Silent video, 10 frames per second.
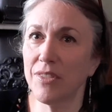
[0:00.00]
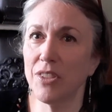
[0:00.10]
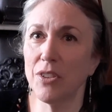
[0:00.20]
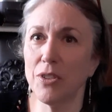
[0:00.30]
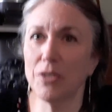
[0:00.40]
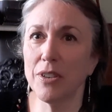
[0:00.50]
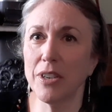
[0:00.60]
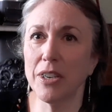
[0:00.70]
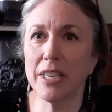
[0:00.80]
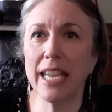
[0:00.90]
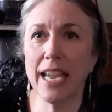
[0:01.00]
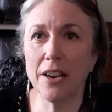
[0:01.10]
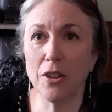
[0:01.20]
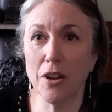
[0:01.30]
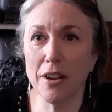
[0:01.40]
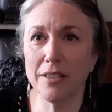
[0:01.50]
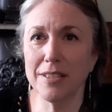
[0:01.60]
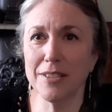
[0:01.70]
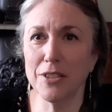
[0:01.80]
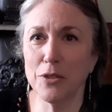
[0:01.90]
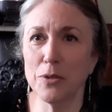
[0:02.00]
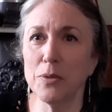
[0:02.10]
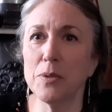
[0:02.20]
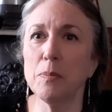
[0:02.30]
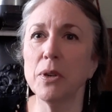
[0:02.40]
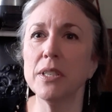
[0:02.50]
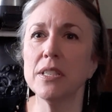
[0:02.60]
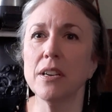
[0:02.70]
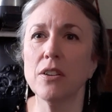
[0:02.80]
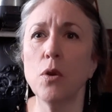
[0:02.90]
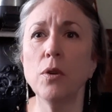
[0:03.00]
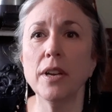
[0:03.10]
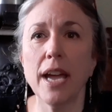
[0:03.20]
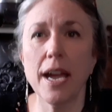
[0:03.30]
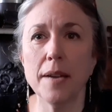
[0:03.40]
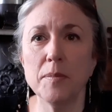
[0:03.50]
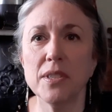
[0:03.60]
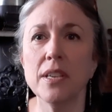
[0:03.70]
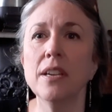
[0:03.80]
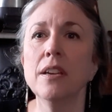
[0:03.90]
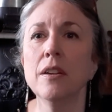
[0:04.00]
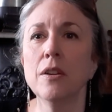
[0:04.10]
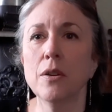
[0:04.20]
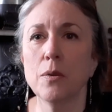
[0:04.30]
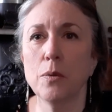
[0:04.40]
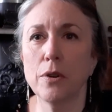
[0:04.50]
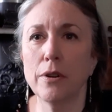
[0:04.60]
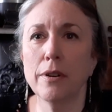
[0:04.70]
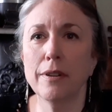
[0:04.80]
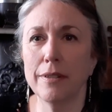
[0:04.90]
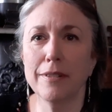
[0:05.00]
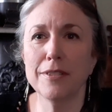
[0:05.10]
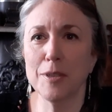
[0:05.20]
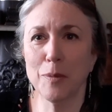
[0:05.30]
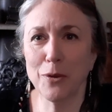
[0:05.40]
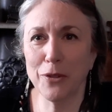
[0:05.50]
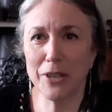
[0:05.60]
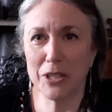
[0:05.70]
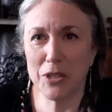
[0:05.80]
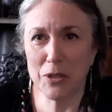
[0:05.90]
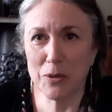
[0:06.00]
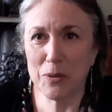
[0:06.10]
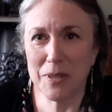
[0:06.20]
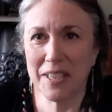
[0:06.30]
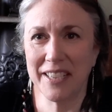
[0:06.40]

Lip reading: their catalogs to use, but corn cobs were the typical thing to use.